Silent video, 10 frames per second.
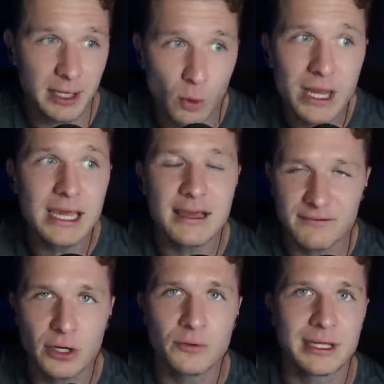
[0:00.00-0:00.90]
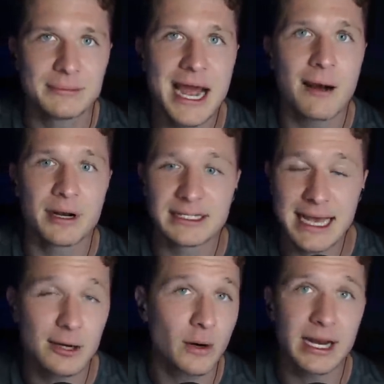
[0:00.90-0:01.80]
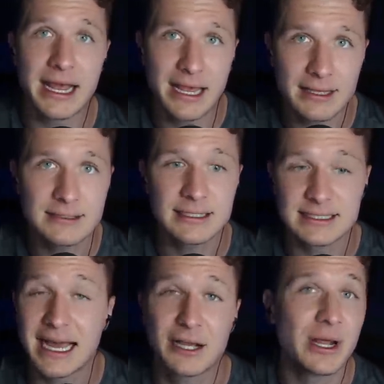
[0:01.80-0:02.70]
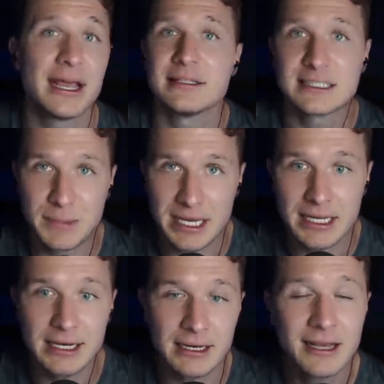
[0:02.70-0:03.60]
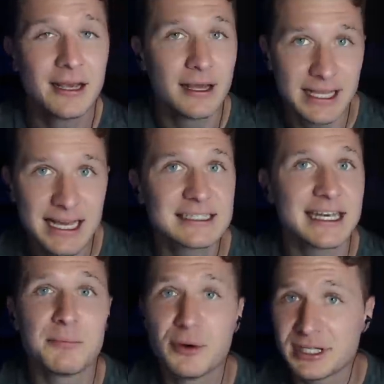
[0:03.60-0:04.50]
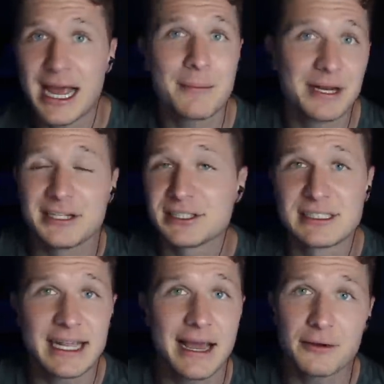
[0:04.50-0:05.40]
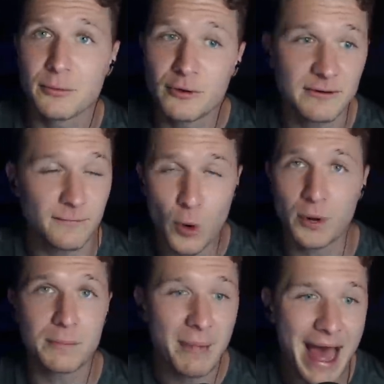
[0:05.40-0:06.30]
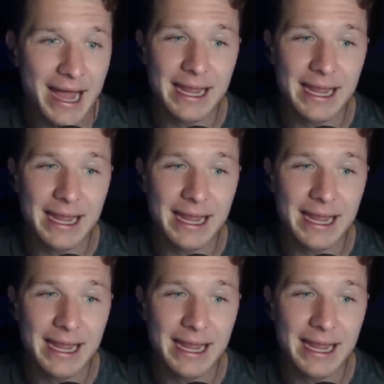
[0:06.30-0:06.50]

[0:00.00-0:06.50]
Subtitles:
We have known that Tyron has had great hands and he's got good hand speed, and yes, he can put combinations together moving forward and back.